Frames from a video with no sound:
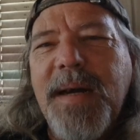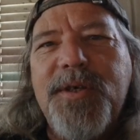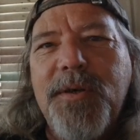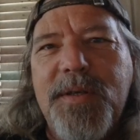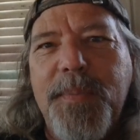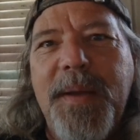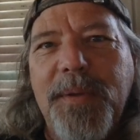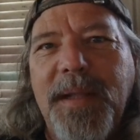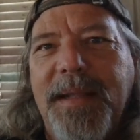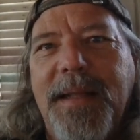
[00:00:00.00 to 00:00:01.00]
I'm sure it's
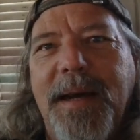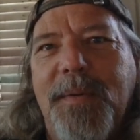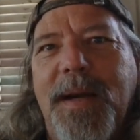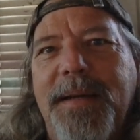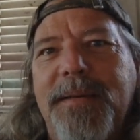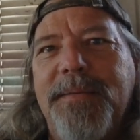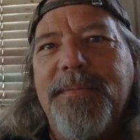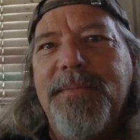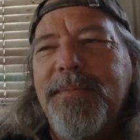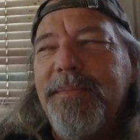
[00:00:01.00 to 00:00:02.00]
people like that, right?
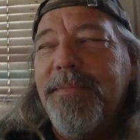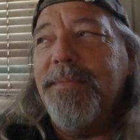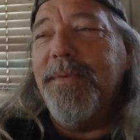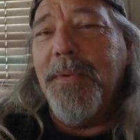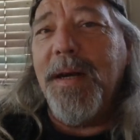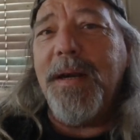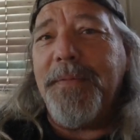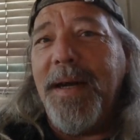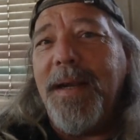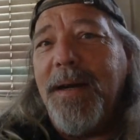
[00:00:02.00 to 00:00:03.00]
We're going
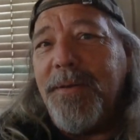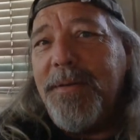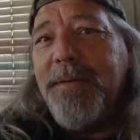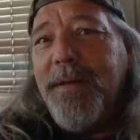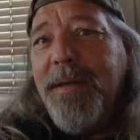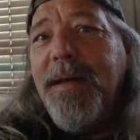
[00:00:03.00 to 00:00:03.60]
to find out.